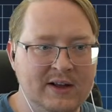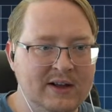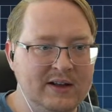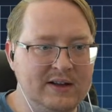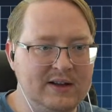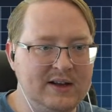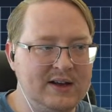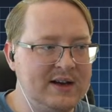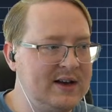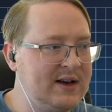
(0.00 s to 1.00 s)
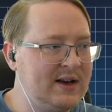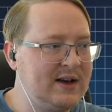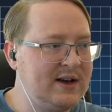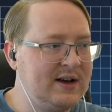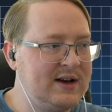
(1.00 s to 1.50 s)

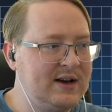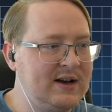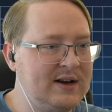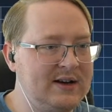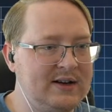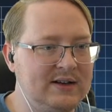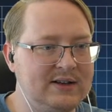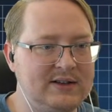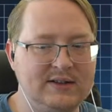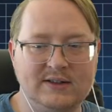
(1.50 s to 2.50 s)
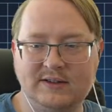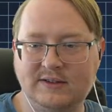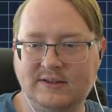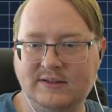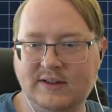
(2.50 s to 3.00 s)
Yeah.
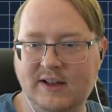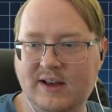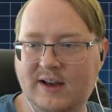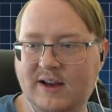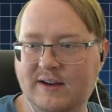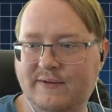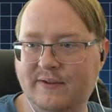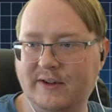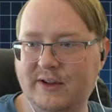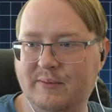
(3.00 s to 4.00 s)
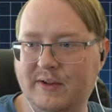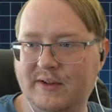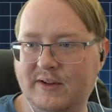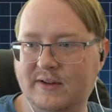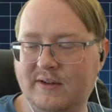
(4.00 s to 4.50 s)
Yeah, Philippe, I
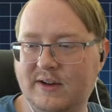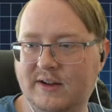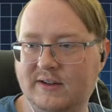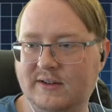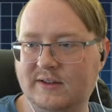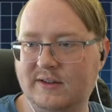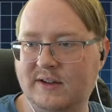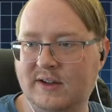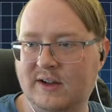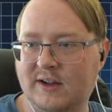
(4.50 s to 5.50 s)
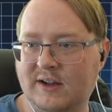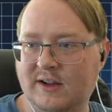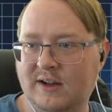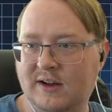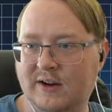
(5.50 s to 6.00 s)
think you're right.
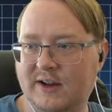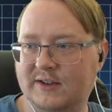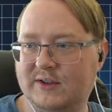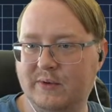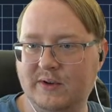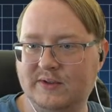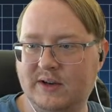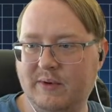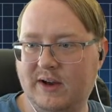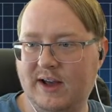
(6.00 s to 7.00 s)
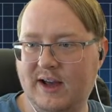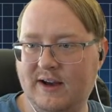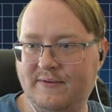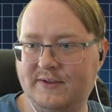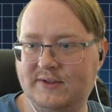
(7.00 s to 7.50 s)
Okay, so we're using about
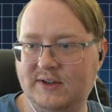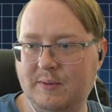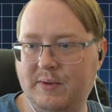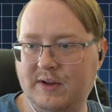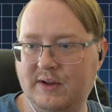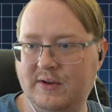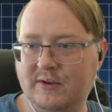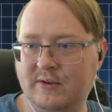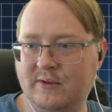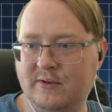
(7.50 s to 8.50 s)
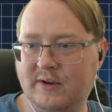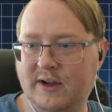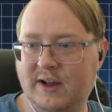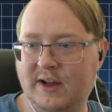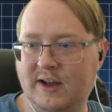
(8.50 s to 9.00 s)
half the CPU,
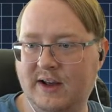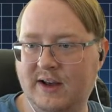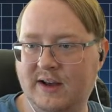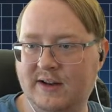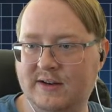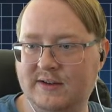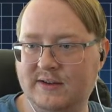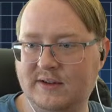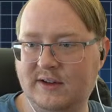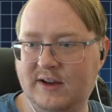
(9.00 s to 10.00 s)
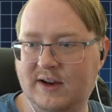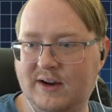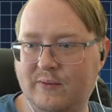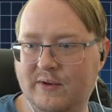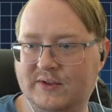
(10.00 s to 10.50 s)
and
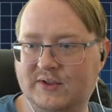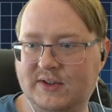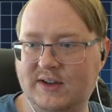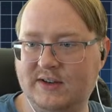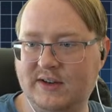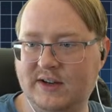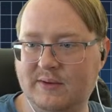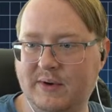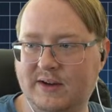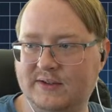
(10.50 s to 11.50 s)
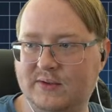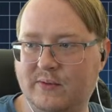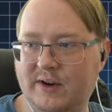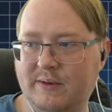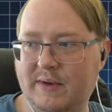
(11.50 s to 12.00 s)
yeah, we're sending about
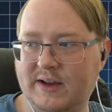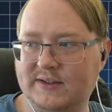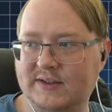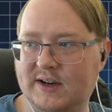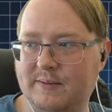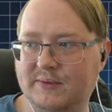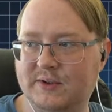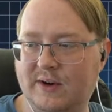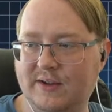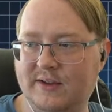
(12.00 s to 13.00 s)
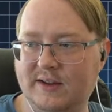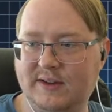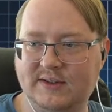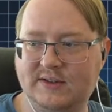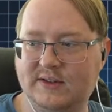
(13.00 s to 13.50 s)
20 megs up. So I think
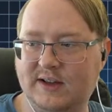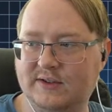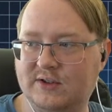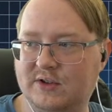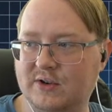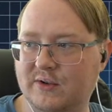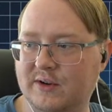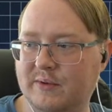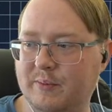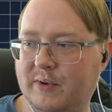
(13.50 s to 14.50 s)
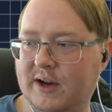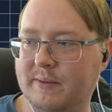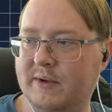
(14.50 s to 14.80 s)
that's choking my pipe.